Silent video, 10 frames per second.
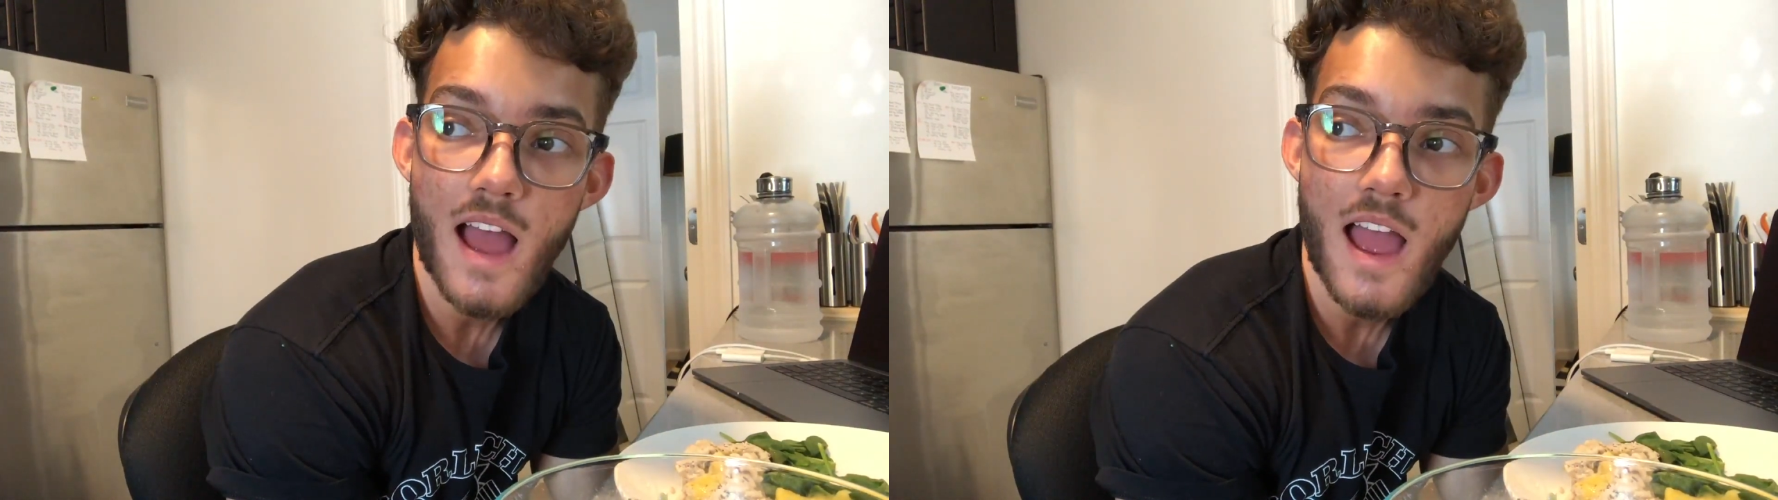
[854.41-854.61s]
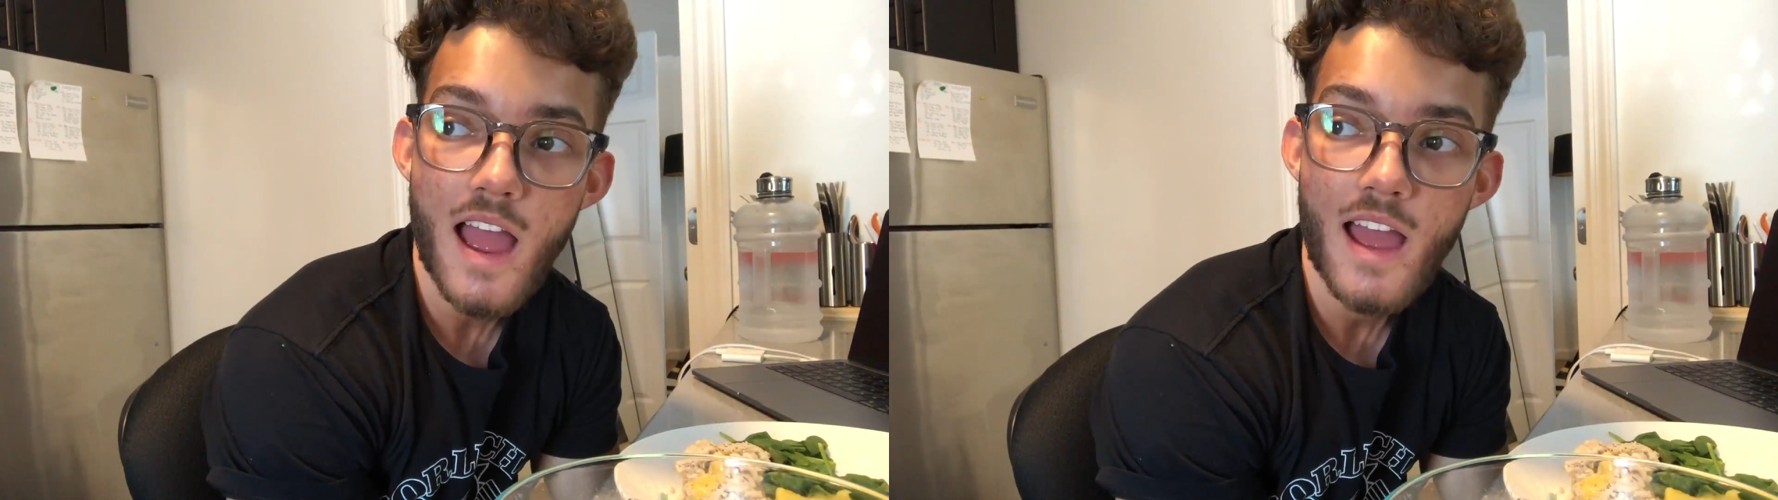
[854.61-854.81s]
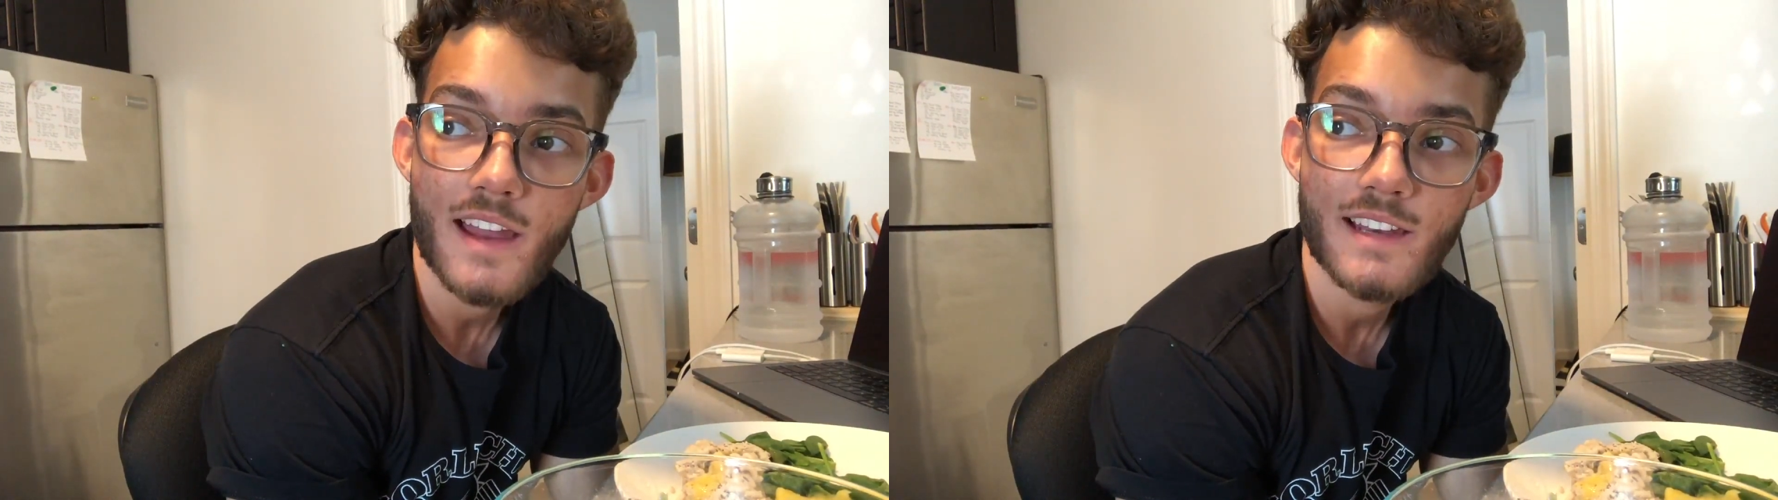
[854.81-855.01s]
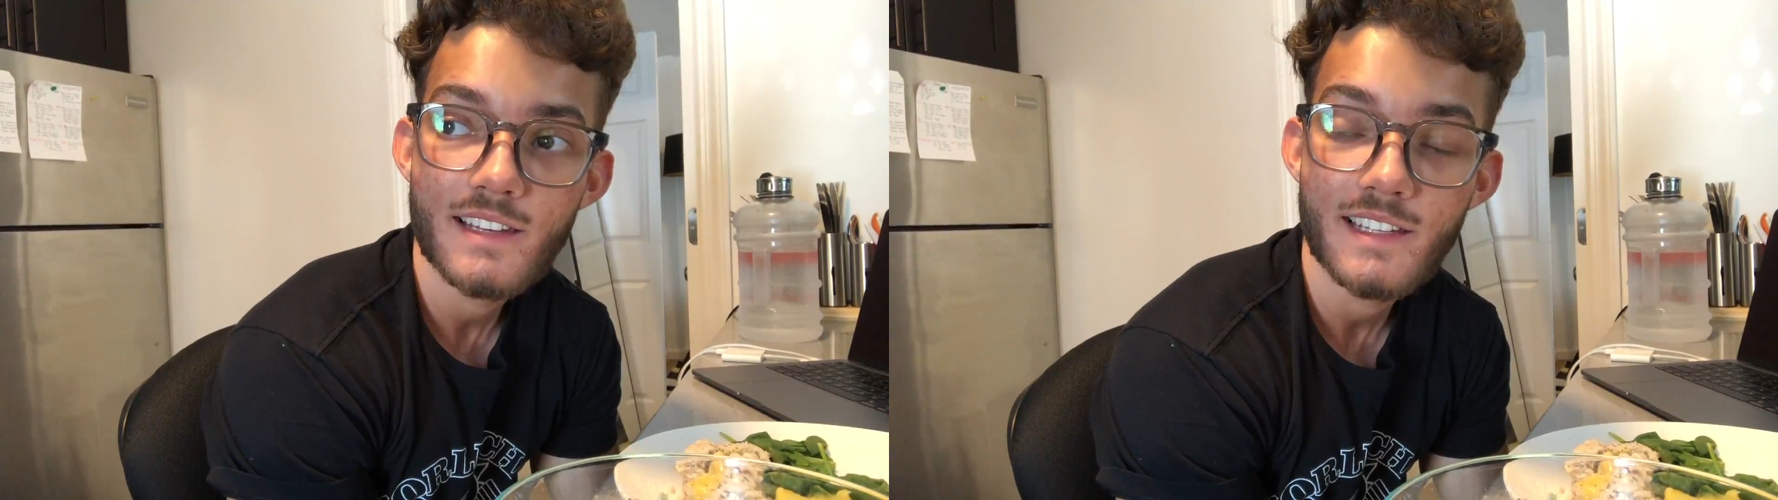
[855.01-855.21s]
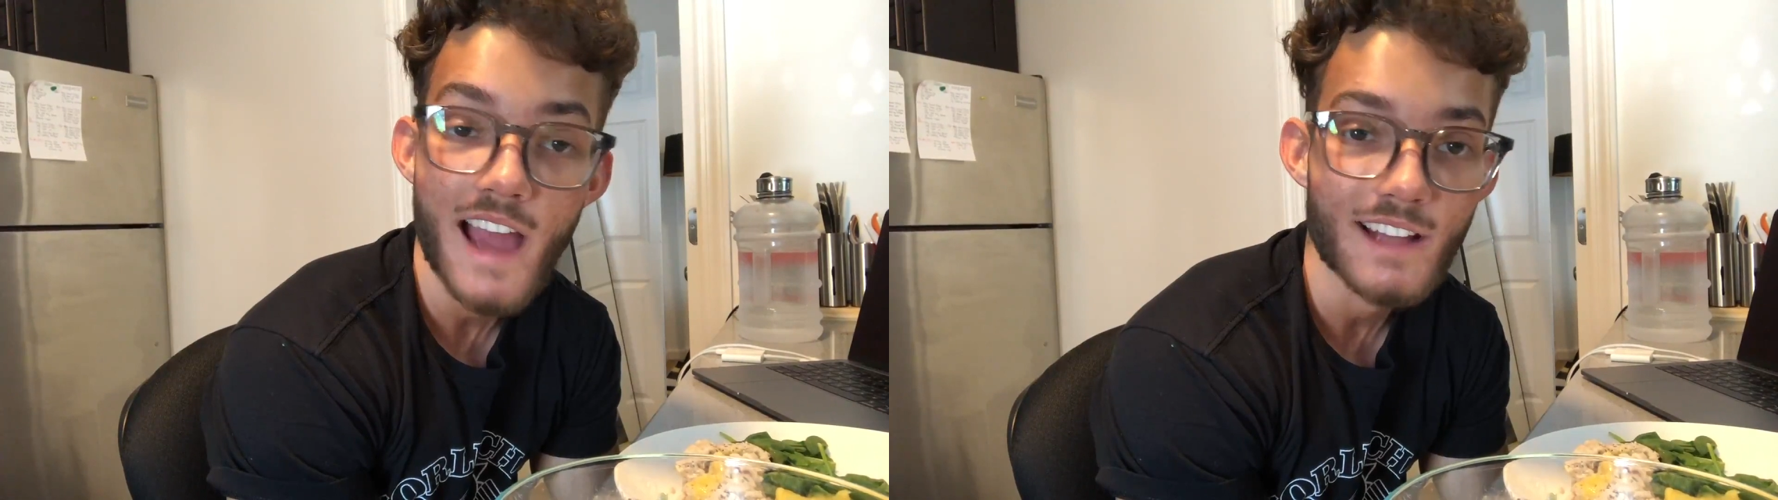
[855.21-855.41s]

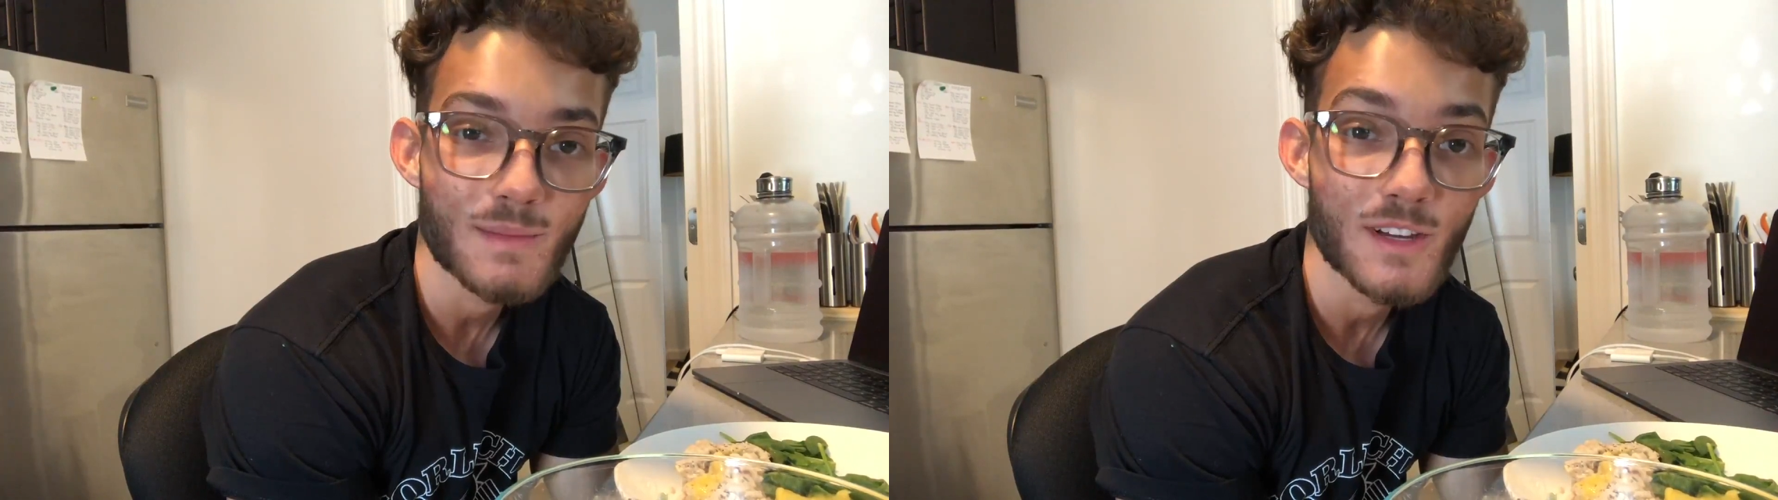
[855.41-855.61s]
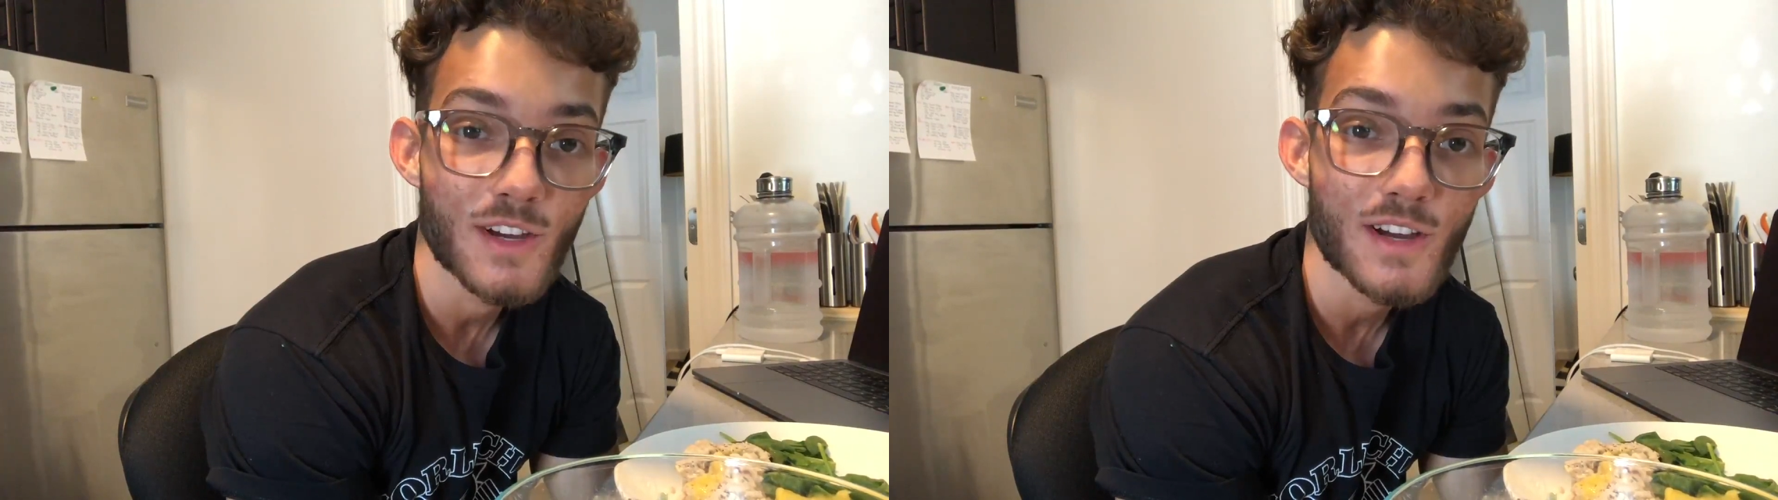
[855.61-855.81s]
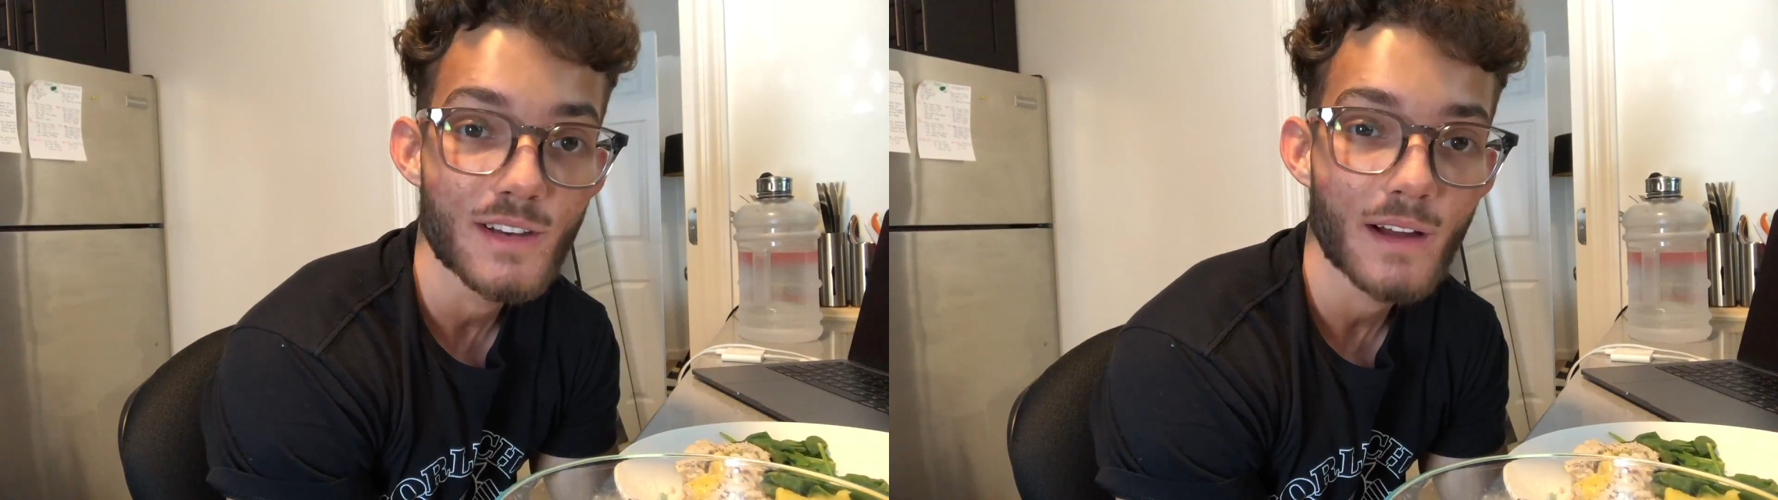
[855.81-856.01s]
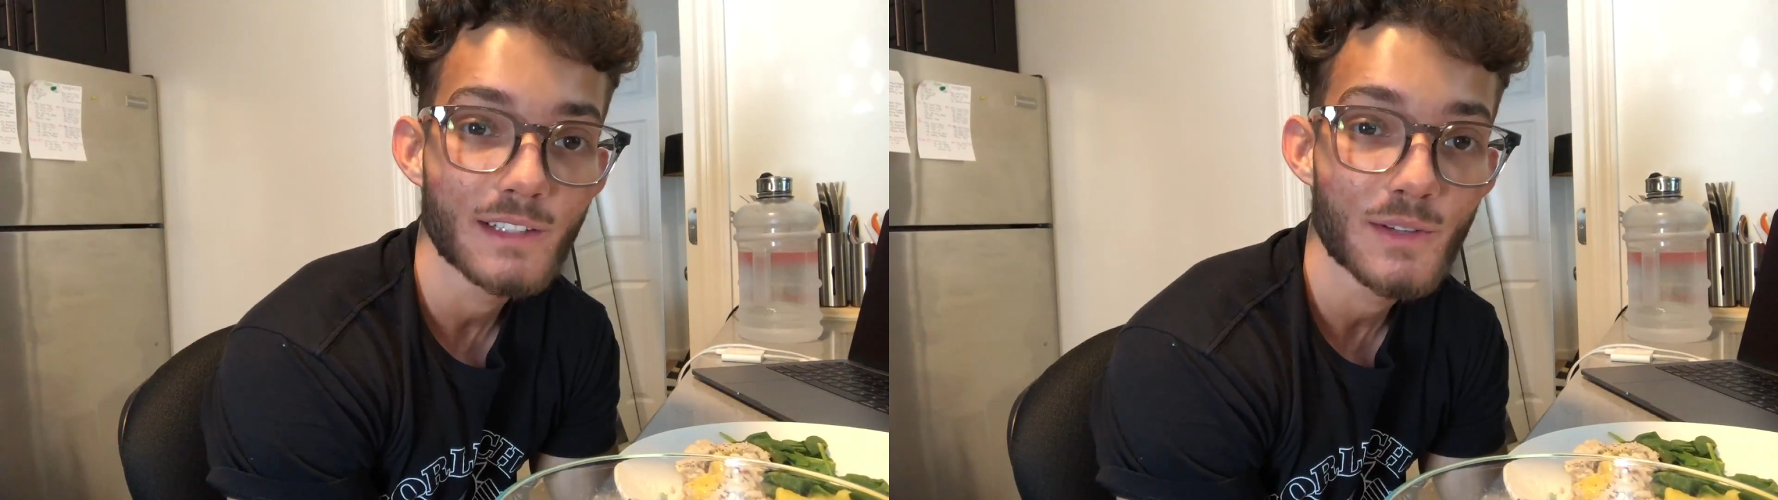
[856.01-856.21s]
and yeah, it's gonna be good.